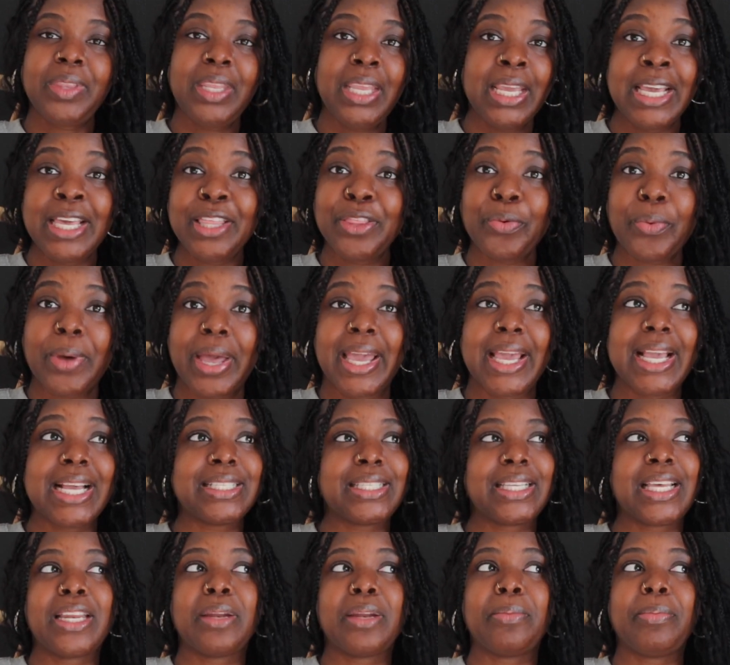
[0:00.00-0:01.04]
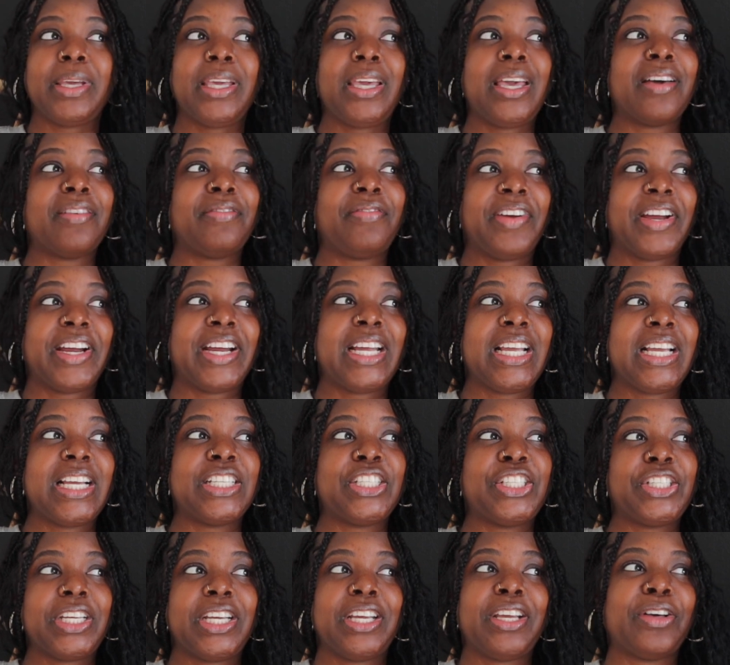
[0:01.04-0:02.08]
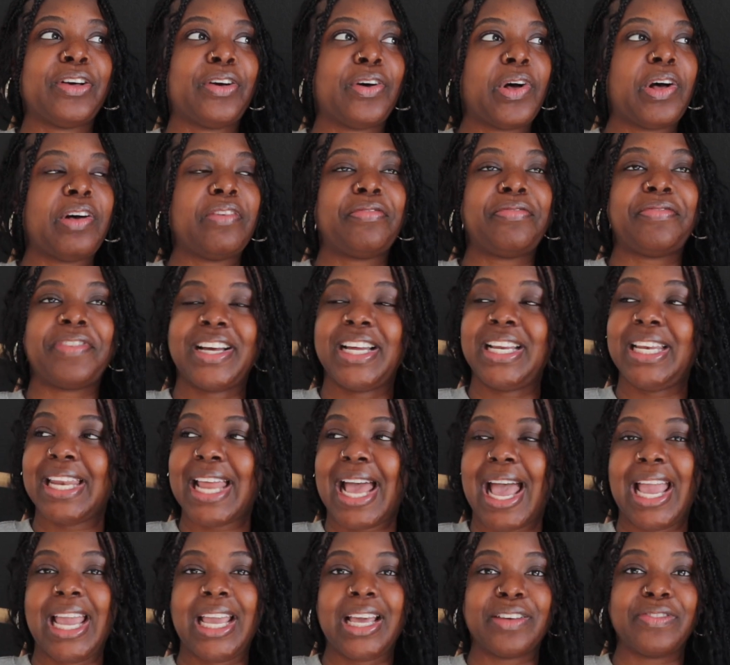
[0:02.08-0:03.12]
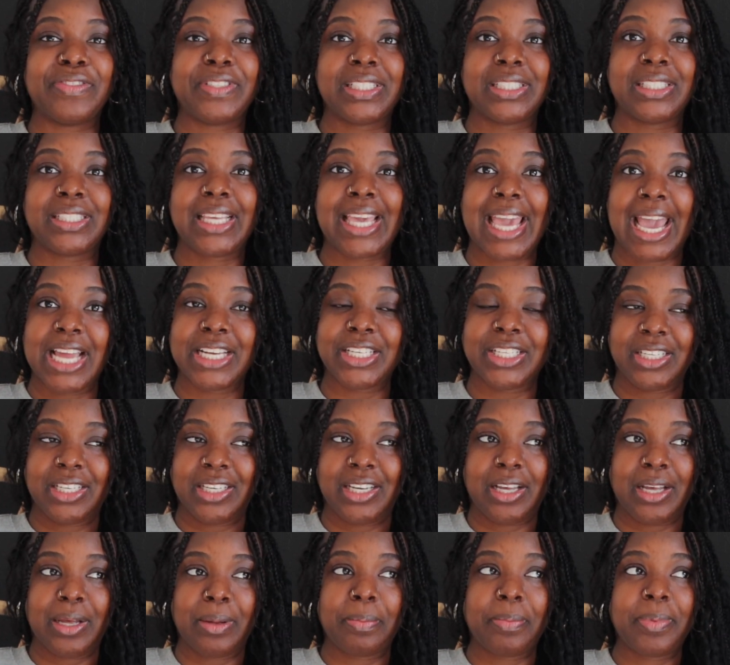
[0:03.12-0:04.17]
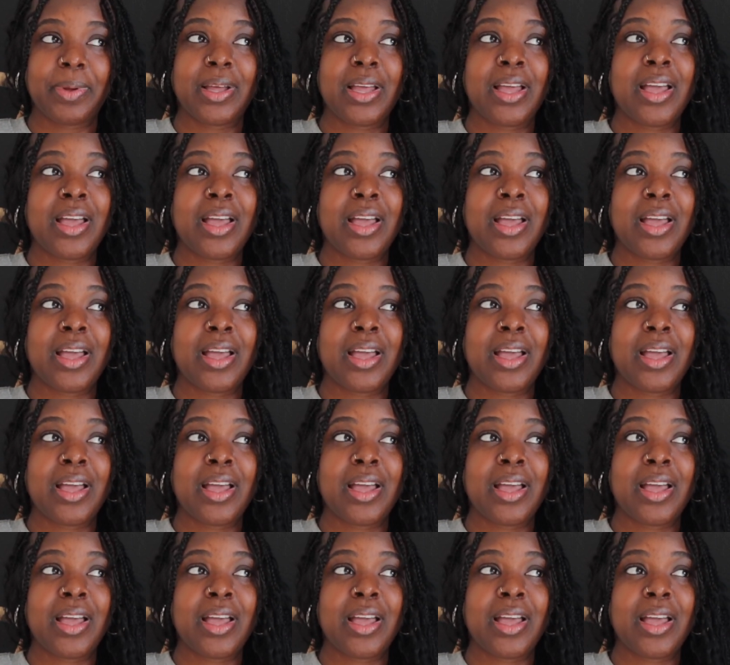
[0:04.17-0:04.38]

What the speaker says: Either way, it's going to be a very chill, fun night of just catching up